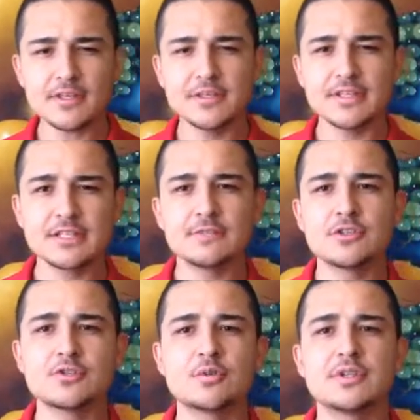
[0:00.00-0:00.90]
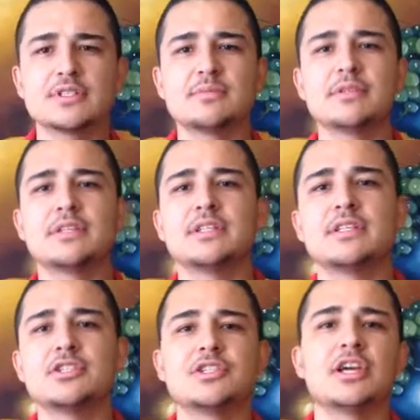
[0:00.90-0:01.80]
the Individual with Disabilities
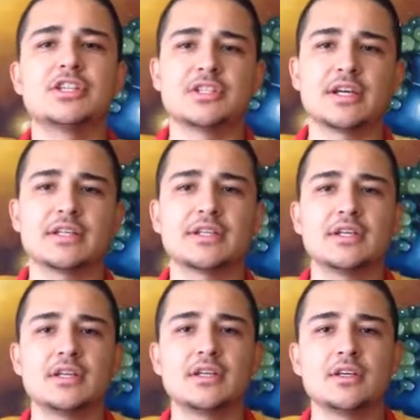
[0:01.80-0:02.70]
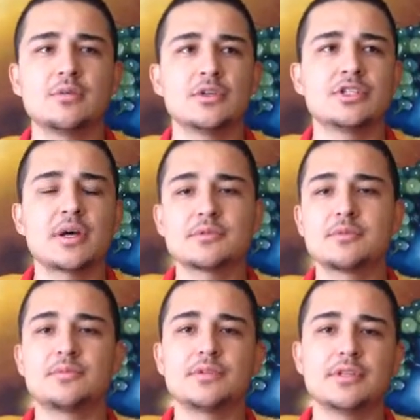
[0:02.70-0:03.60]
Education Act, which helps
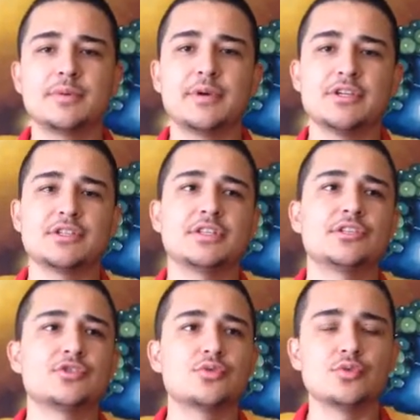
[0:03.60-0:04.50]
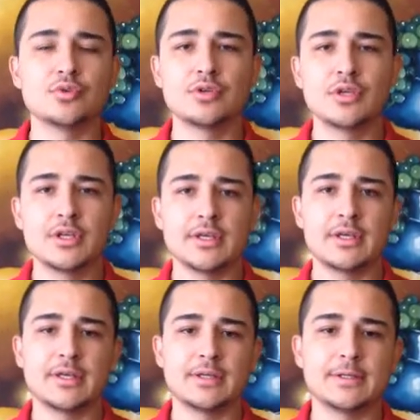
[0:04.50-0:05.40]
the patient in school
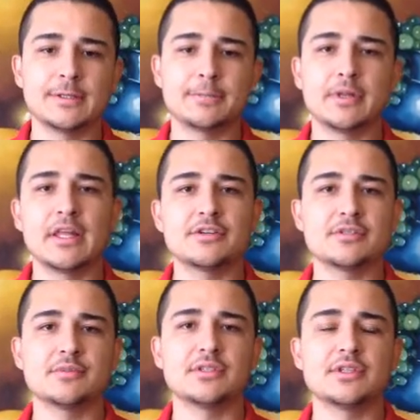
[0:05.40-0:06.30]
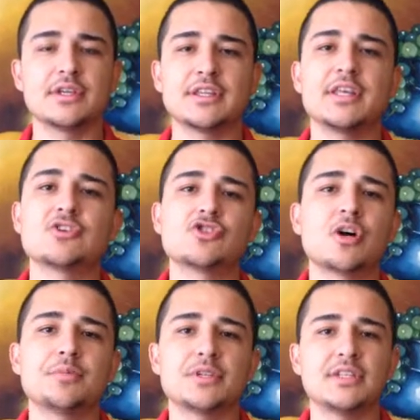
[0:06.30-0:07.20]
and allows them to get the extra
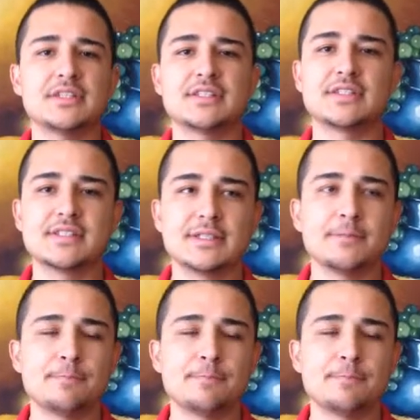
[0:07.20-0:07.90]
help they need to succeed.